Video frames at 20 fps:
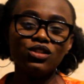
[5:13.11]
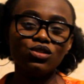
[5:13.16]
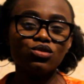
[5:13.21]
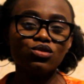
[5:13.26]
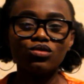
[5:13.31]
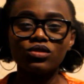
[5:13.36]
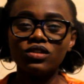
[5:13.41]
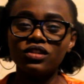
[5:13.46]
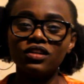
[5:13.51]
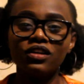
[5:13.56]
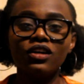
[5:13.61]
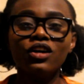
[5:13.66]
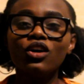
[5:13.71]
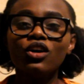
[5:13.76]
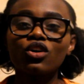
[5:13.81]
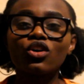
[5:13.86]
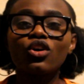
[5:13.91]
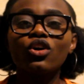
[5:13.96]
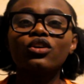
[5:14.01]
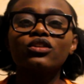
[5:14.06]
into the
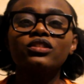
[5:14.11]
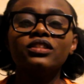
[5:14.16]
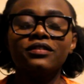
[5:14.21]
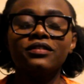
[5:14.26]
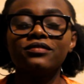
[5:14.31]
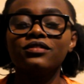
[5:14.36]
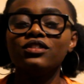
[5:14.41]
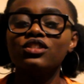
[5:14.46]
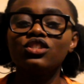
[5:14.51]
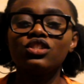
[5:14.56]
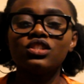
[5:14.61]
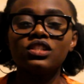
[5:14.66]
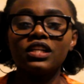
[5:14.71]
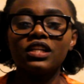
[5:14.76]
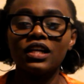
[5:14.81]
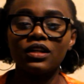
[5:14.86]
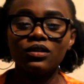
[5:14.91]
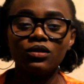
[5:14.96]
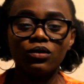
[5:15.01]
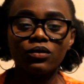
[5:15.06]
curl definition
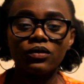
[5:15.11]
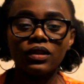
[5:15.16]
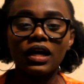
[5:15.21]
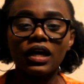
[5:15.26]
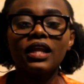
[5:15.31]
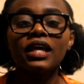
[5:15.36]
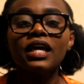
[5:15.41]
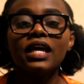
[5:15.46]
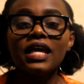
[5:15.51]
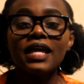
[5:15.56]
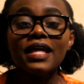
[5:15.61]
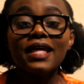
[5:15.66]
and all that,